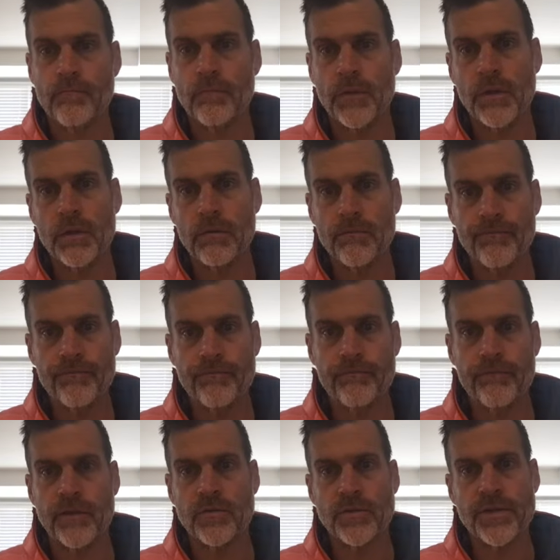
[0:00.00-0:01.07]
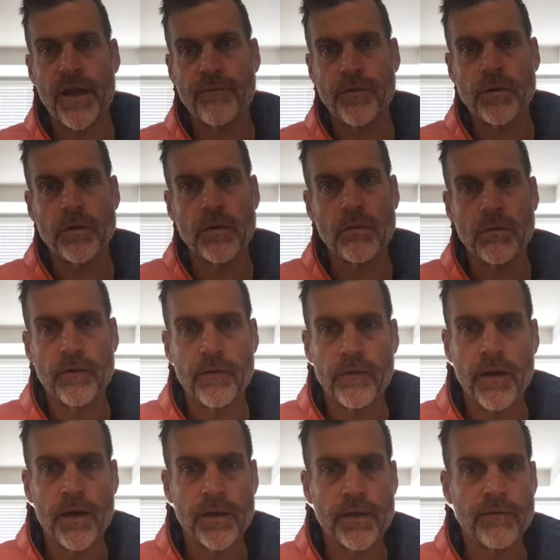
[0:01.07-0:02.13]
you know that's what you have to do. It's
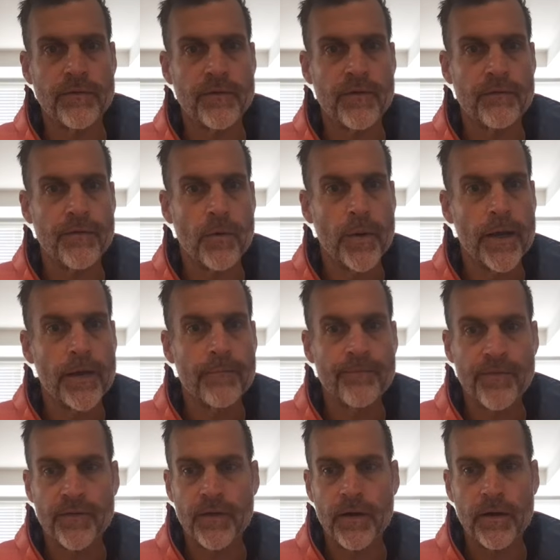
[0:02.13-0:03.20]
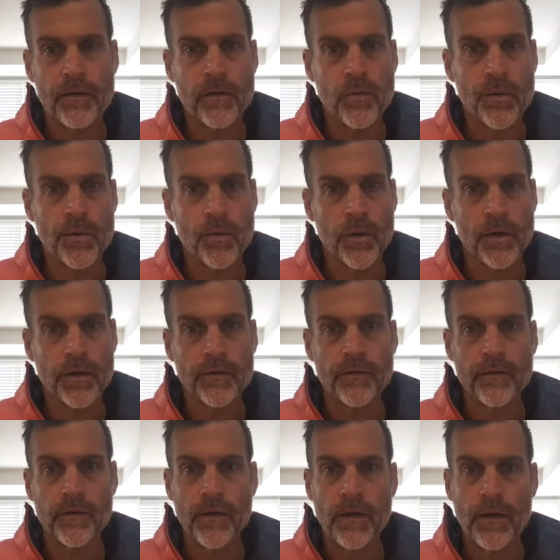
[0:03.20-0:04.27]
not giving stuff away. It's not how the world
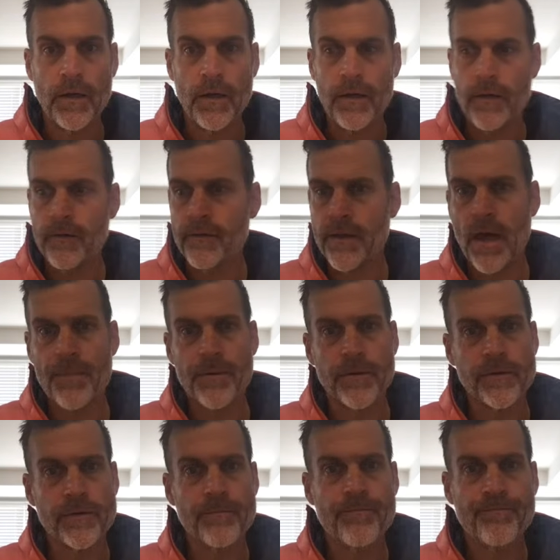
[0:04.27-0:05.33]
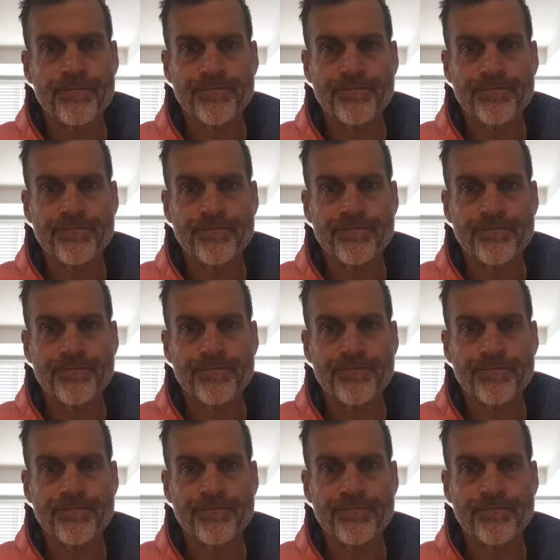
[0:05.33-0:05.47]
works. It's capitalism.